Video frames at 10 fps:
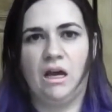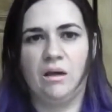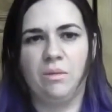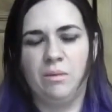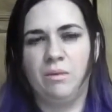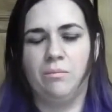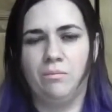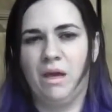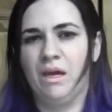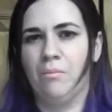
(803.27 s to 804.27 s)
maybe
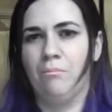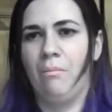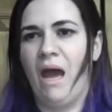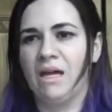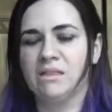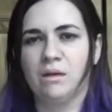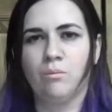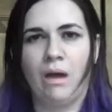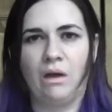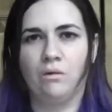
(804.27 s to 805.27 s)
make a max
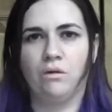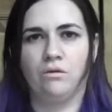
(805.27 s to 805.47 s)
amount